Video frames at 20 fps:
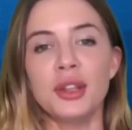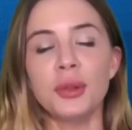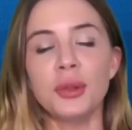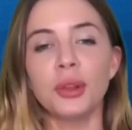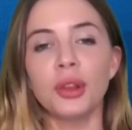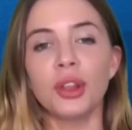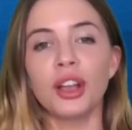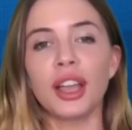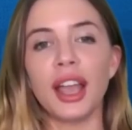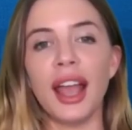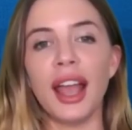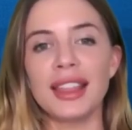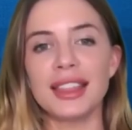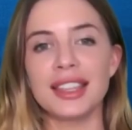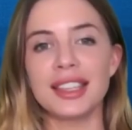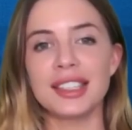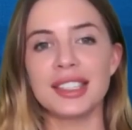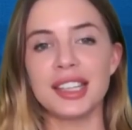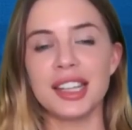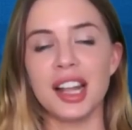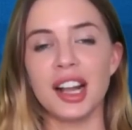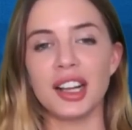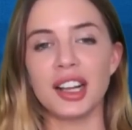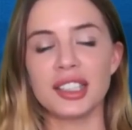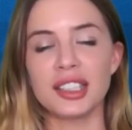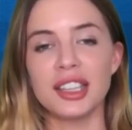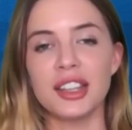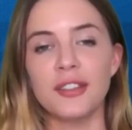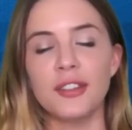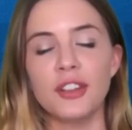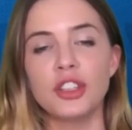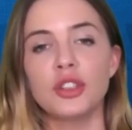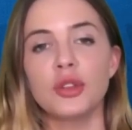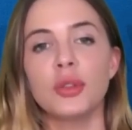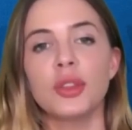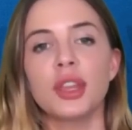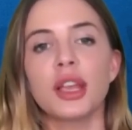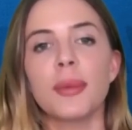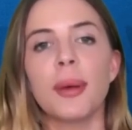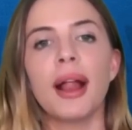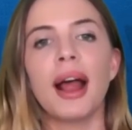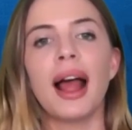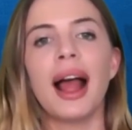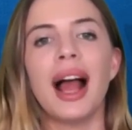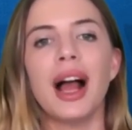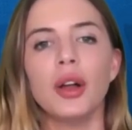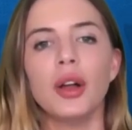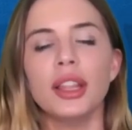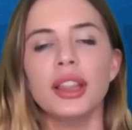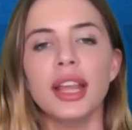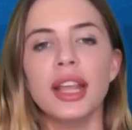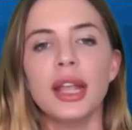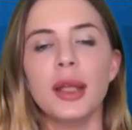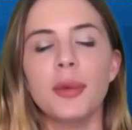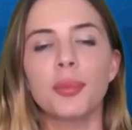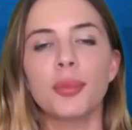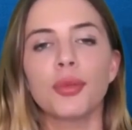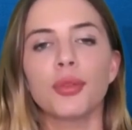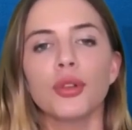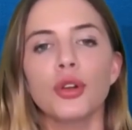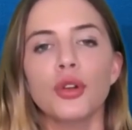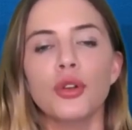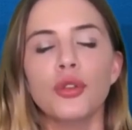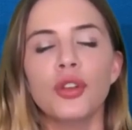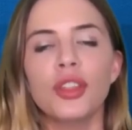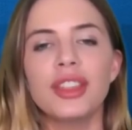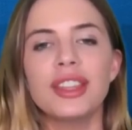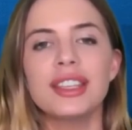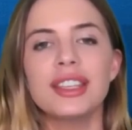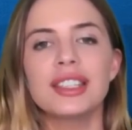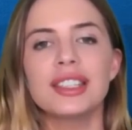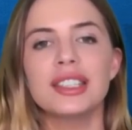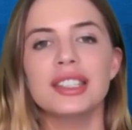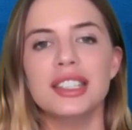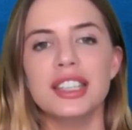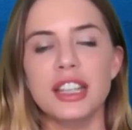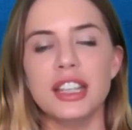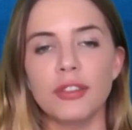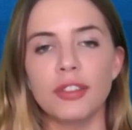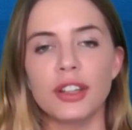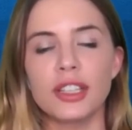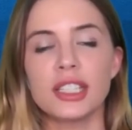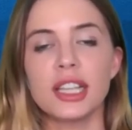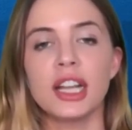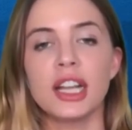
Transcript: you look at the Seahawks defense, you think about how can they improve this defense.